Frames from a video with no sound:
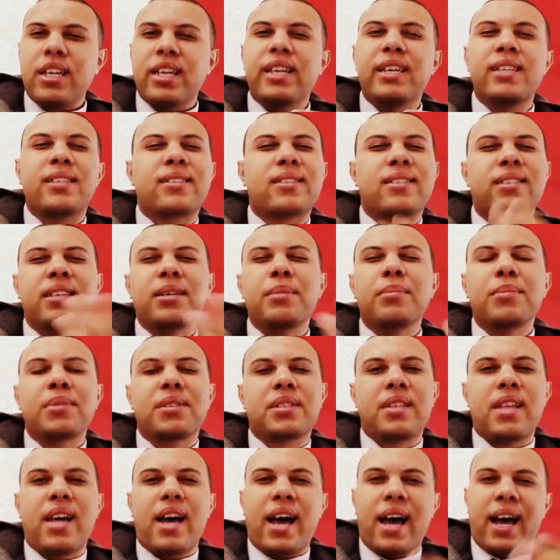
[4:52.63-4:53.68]
it
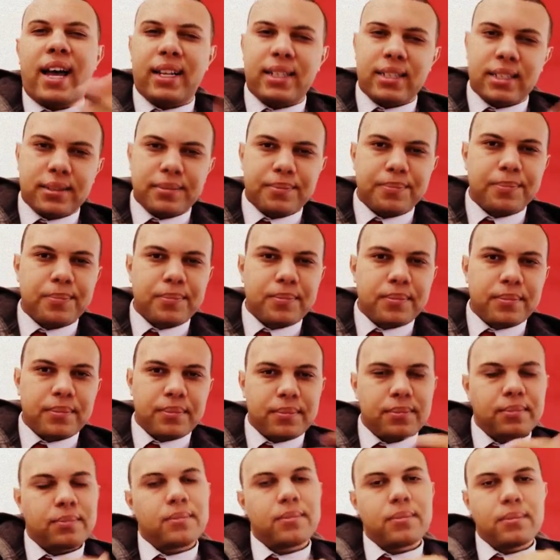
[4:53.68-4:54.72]
seems that,
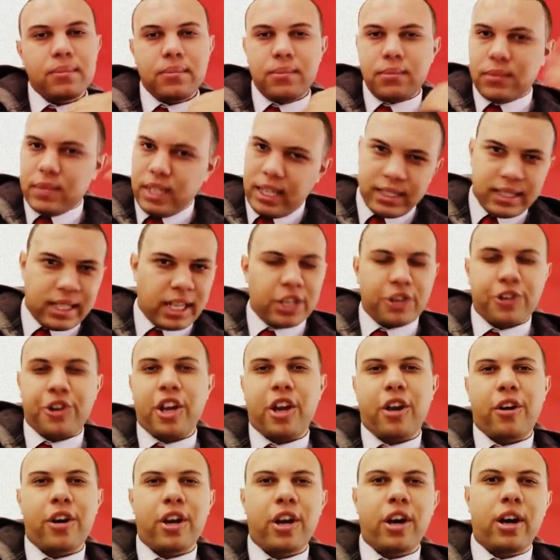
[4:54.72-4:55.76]
and then you
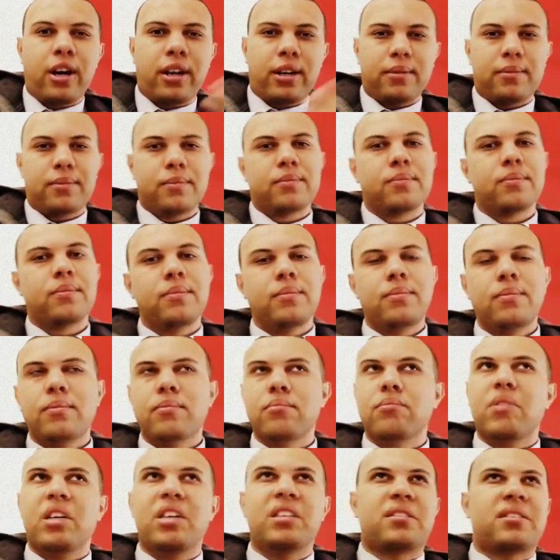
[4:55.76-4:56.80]
carry on.
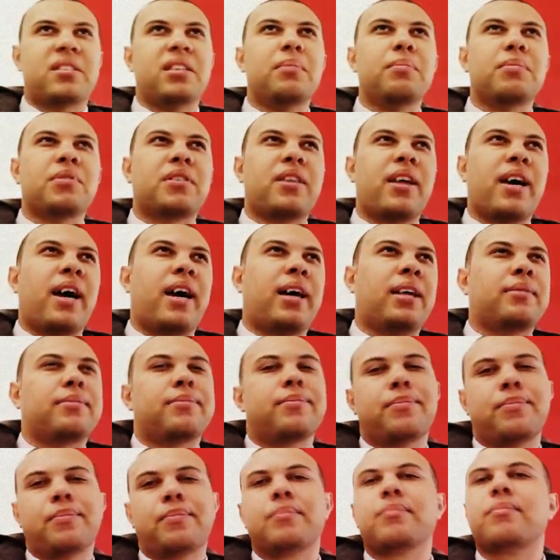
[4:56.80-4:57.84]
It seems
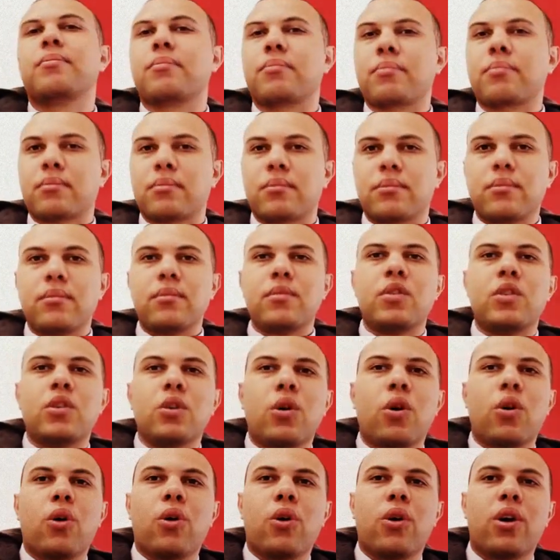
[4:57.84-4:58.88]
that,
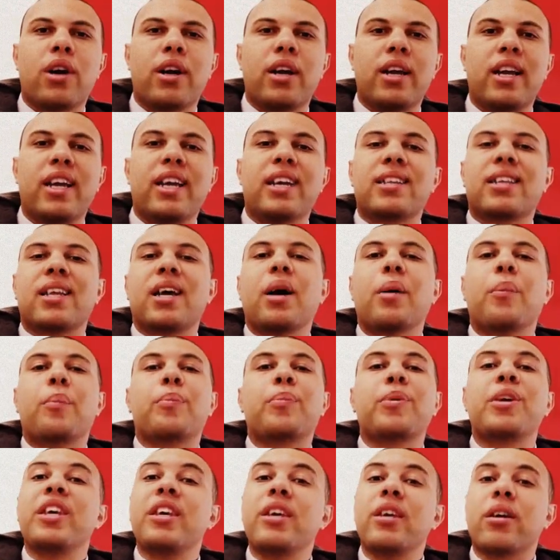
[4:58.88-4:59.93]
or it
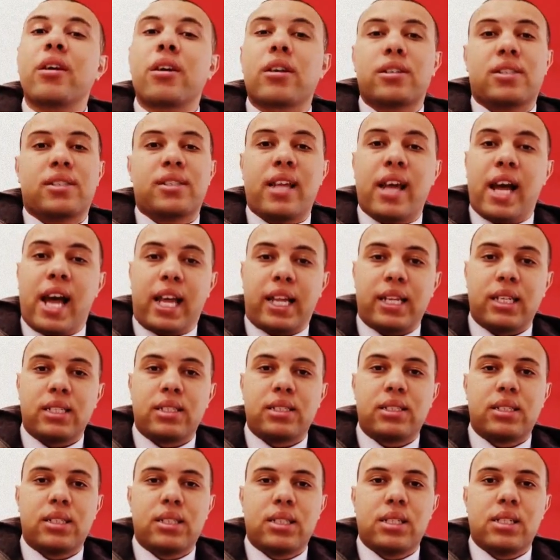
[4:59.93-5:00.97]
appears that.
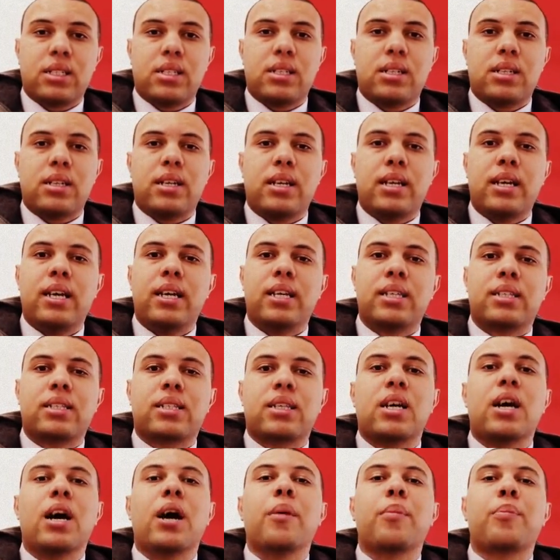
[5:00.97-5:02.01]

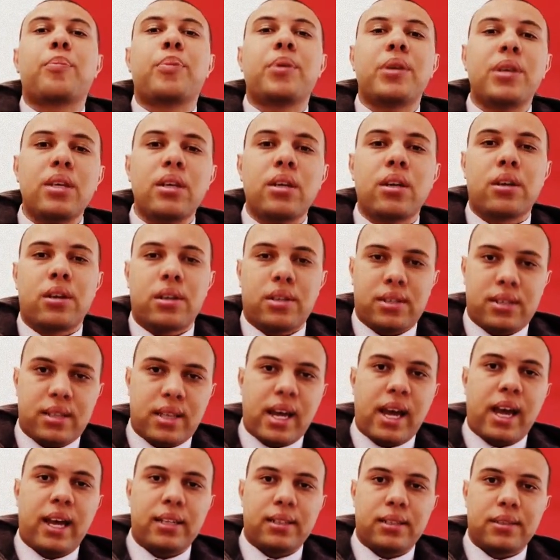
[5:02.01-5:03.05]
It appears
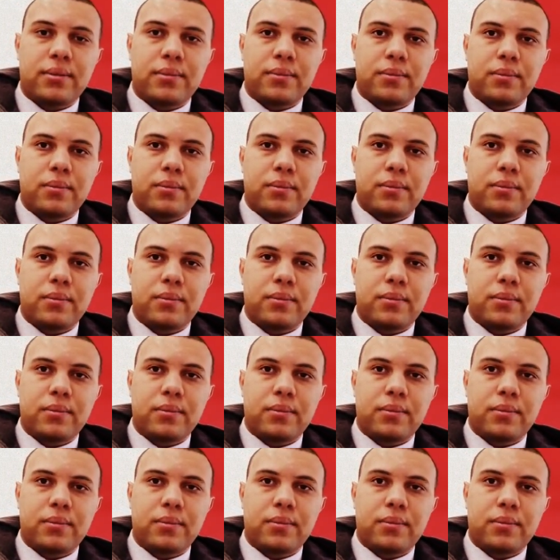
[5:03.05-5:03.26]
that.